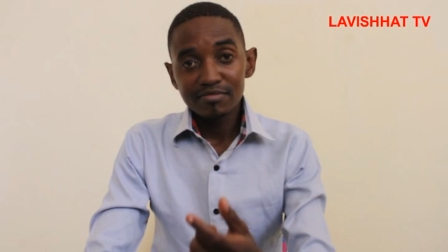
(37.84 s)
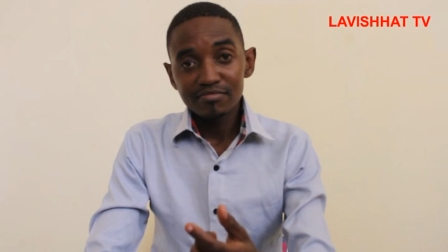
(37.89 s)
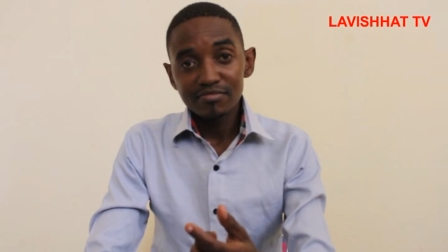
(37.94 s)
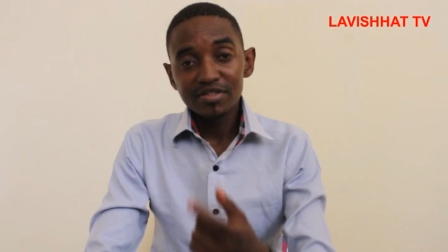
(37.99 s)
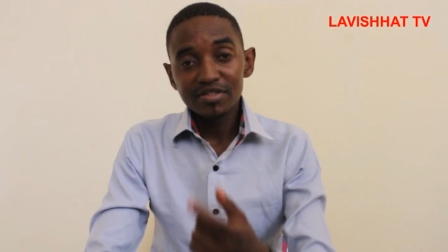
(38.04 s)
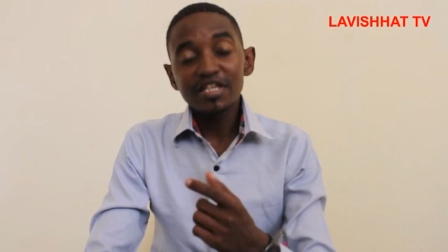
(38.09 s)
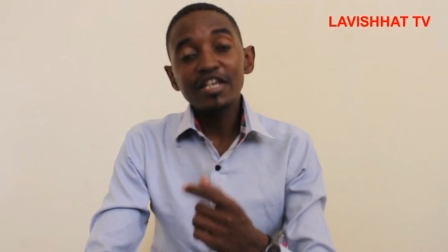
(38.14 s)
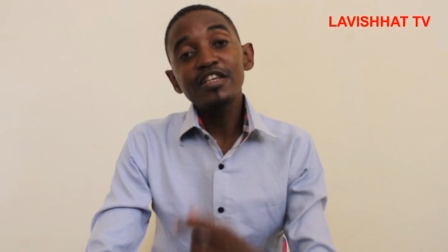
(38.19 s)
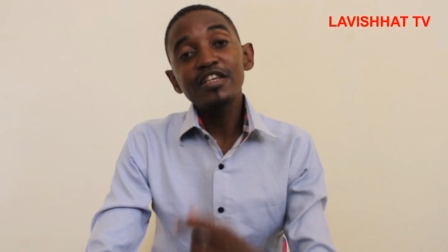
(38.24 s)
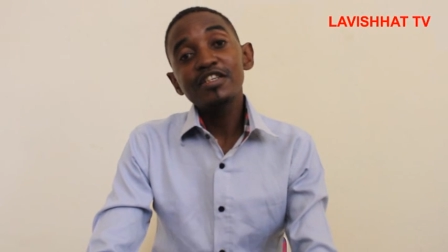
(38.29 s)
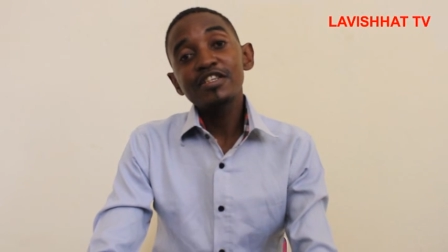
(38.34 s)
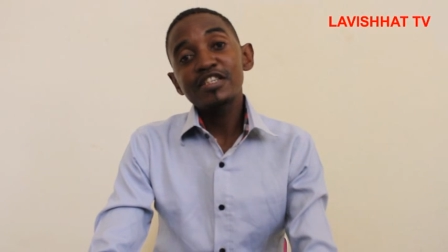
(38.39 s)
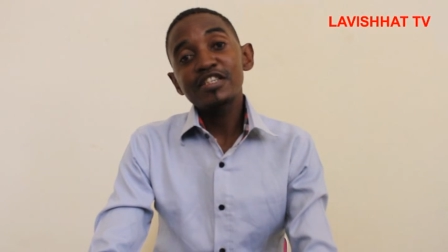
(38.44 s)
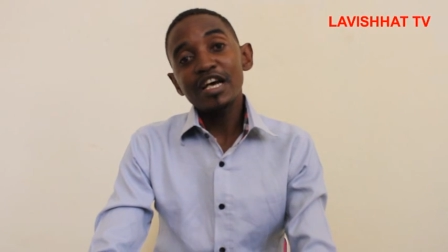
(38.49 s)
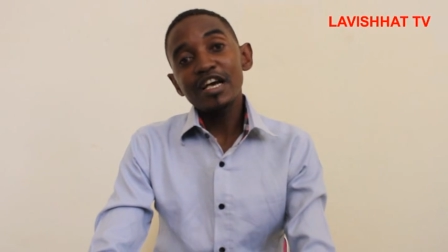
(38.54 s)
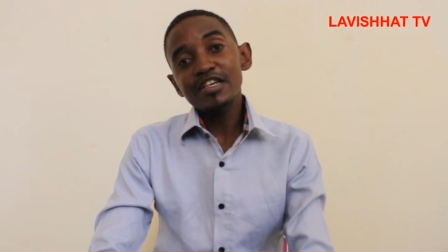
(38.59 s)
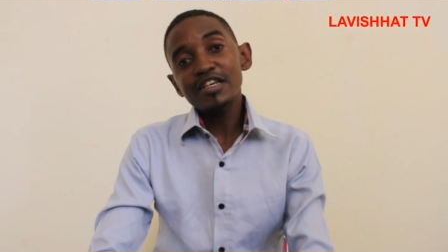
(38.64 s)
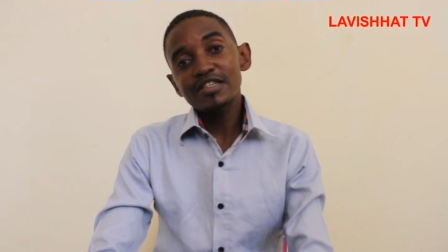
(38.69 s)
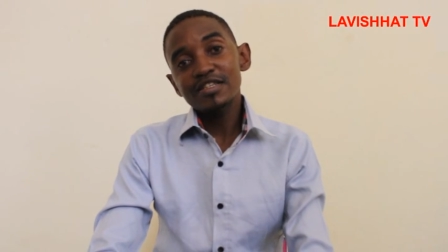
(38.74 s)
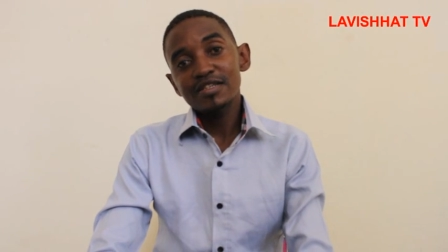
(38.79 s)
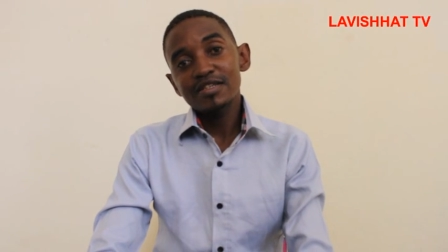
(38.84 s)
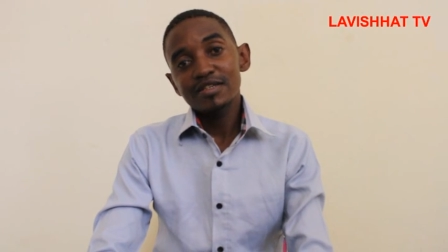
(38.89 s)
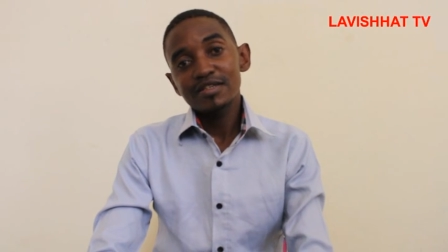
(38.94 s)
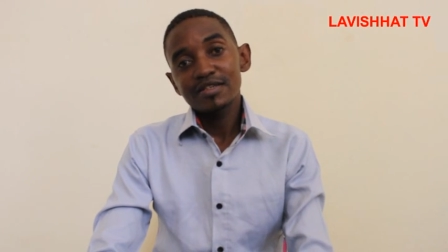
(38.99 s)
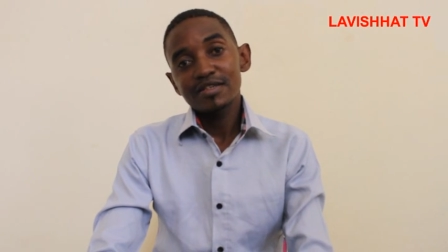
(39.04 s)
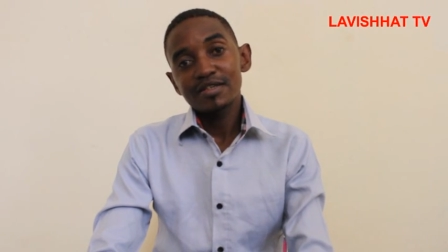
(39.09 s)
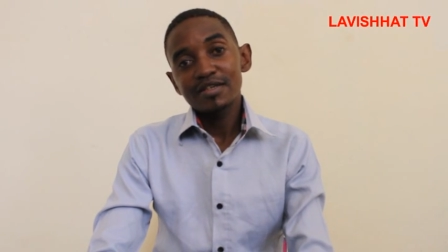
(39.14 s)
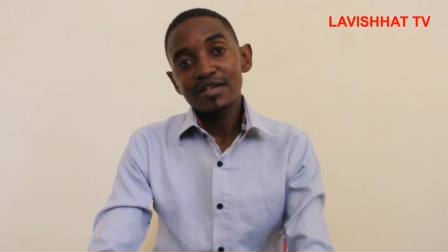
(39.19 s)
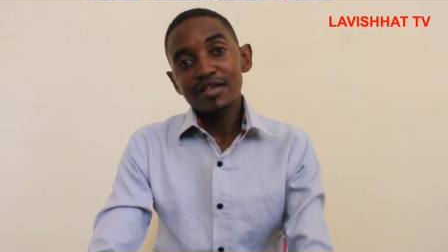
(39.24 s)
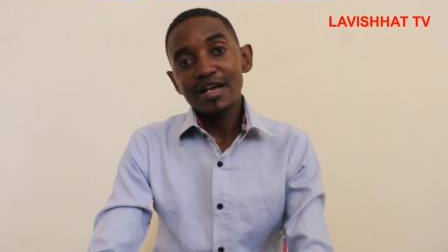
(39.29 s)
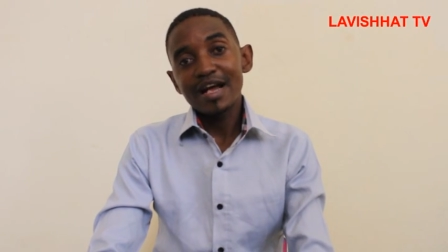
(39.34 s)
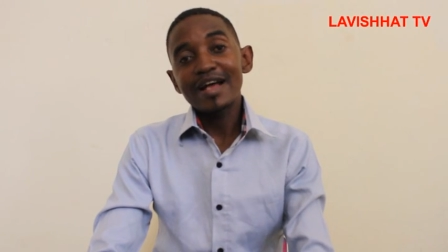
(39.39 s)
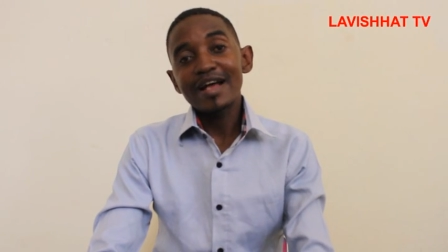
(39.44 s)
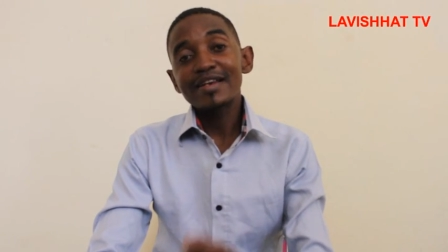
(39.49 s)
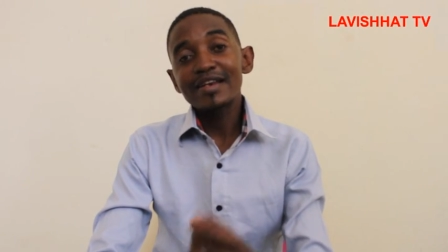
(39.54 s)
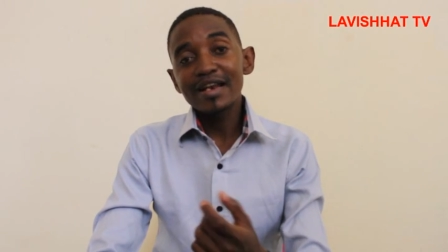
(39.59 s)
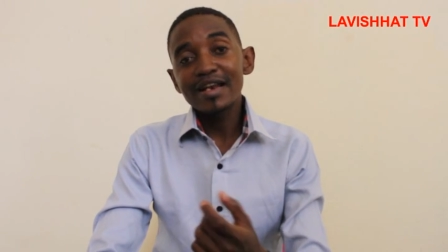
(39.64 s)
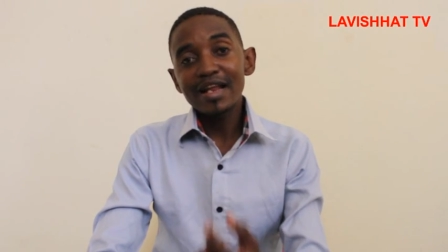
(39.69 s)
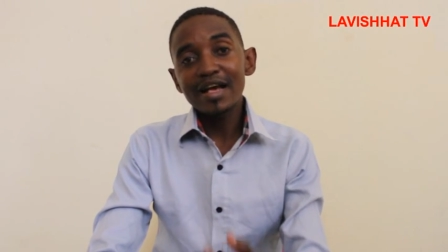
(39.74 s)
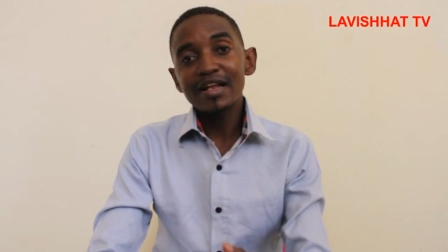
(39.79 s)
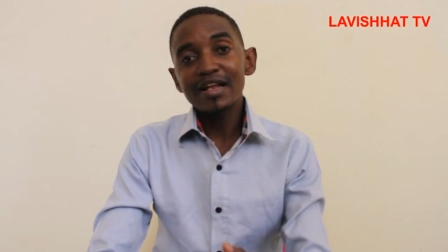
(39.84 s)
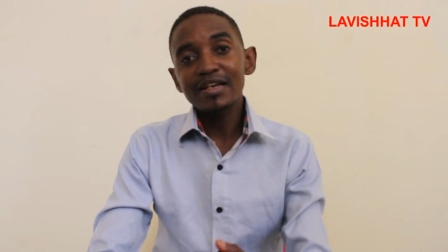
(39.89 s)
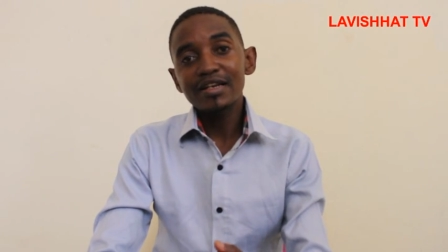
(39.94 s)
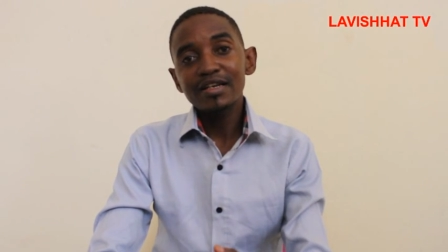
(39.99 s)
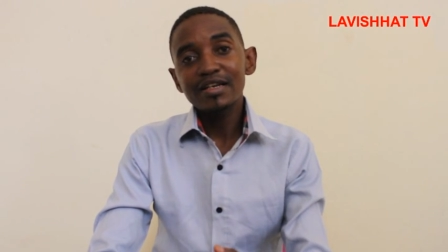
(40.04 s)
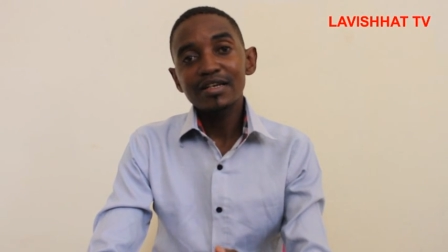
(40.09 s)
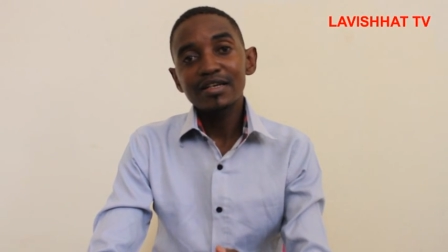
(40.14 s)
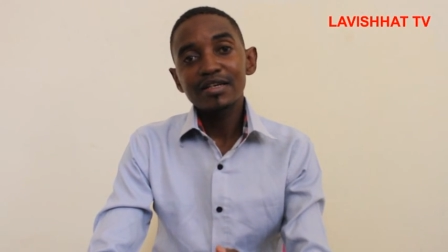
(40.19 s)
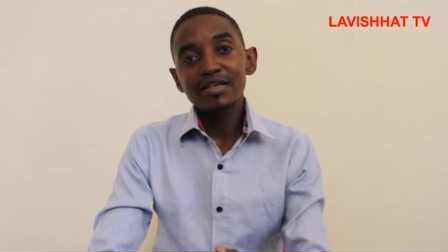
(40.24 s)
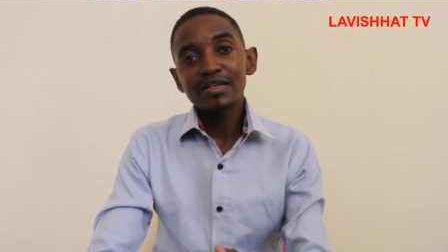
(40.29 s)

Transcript: stay in touch and learn